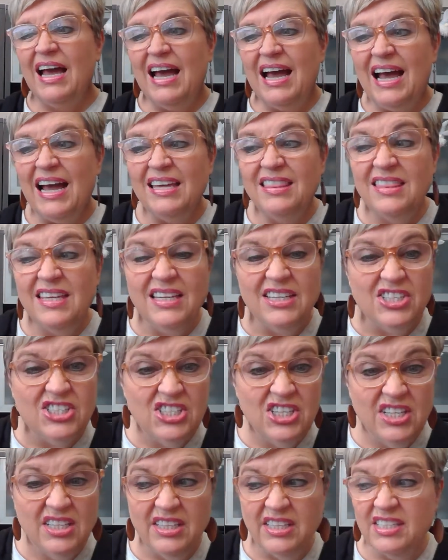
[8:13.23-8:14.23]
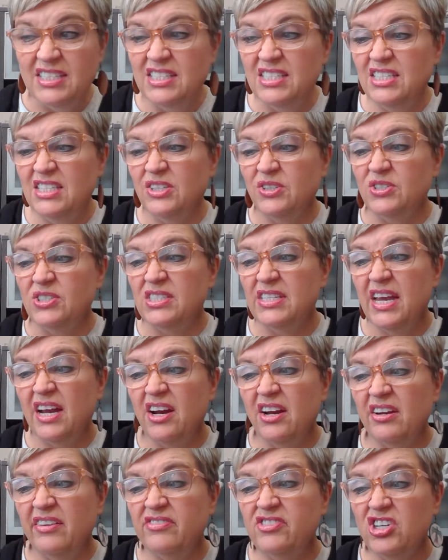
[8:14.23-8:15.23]
I think Sheila's still
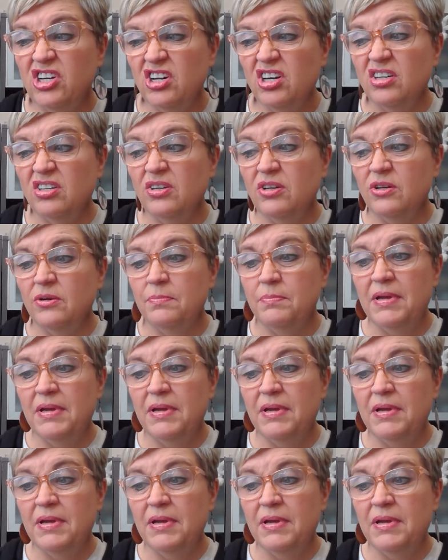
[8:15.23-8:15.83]
scared of Turtle,